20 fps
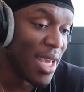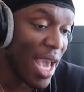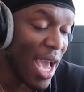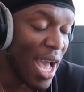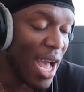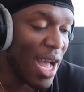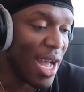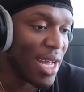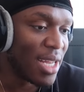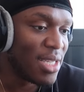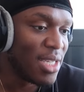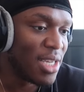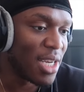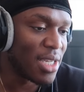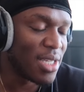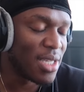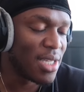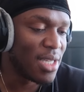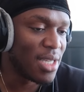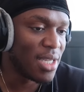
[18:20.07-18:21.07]
yeah,
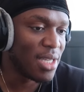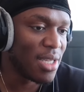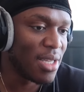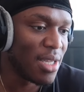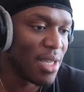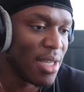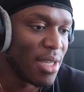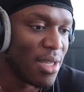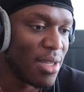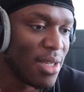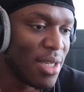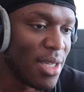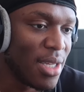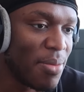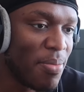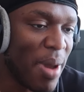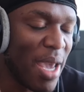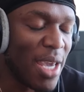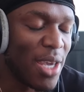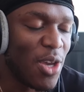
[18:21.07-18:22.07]
just
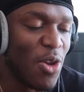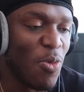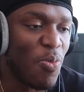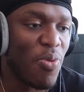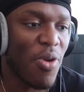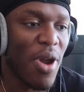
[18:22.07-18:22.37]
make you